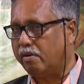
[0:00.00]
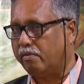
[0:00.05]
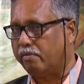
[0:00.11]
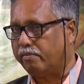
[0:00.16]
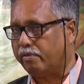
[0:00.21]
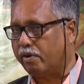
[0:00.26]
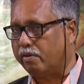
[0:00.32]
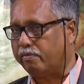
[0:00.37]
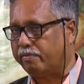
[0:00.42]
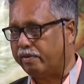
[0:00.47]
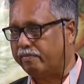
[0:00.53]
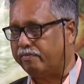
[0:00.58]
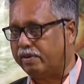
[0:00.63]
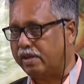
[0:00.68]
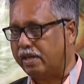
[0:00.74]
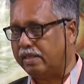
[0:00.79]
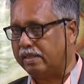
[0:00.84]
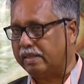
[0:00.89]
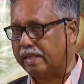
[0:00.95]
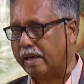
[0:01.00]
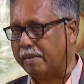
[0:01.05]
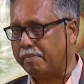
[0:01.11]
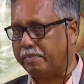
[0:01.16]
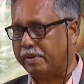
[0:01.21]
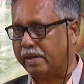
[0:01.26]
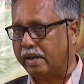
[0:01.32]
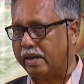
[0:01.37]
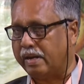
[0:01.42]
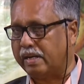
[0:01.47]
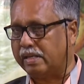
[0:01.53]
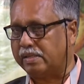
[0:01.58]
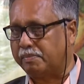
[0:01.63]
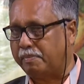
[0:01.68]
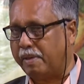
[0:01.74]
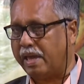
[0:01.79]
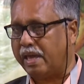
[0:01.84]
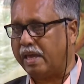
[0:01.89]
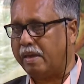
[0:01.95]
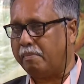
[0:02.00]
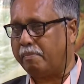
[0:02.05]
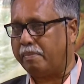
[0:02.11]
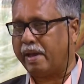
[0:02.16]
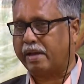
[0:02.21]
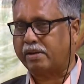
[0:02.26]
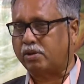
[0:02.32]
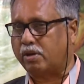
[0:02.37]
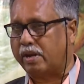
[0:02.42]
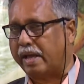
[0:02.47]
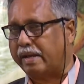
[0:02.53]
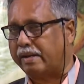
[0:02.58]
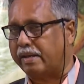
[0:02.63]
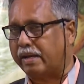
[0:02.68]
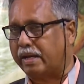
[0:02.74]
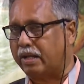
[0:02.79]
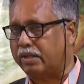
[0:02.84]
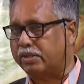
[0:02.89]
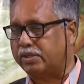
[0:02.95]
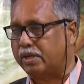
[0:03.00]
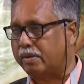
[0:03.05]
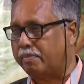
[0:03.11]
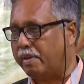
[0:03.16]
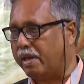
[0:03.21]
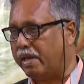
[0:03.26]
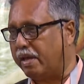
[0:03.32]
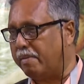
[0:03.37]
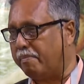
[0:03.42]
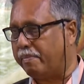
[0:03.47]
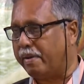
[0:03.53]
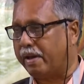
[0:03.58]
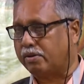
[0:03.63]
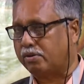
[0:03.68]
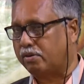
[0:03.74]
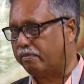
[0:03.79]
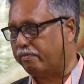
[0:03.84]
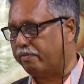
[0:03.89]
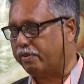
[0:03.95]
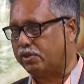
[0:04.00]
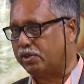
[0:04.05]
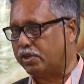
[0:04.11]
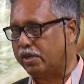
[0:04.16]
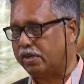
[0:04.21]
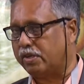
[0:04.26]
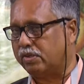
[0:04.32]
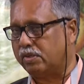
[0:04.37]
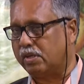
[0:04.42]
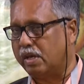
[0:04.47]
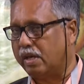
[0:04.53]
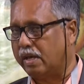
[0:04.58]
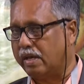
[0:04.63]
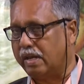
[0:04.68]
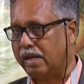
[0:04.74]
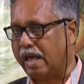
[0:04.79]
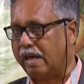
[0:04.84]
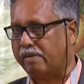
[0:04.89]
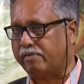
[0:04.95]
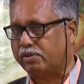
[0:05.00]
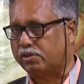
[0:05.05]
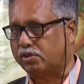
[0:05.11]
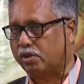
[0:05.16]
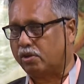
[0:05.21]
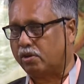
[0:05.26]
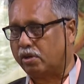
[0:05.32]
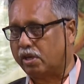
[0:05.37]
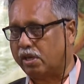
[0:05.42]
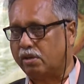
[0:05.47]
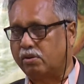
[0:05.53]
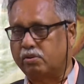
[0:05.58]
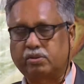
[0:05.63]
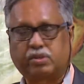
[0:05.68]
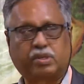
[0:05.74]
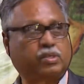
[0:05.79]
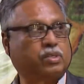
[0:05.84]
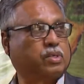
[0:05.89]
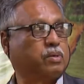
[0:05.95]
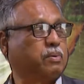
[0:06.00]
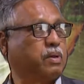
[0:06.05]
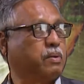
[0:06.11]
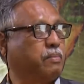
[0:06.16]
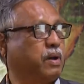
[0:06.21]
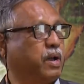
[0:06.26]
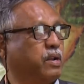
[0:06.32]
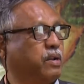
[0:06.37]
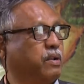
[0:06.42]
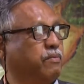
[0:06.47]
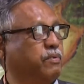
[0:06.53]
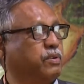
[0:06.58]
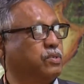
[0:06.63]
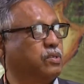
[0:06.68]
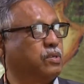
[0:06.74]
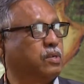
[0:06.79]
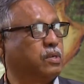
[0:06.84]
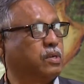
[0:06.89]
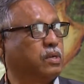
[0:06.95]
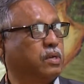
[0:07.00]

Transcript: on 15th April. It has big impact on agriculture, big impact on fisheries, livestock, ecosystem, and biodiversity.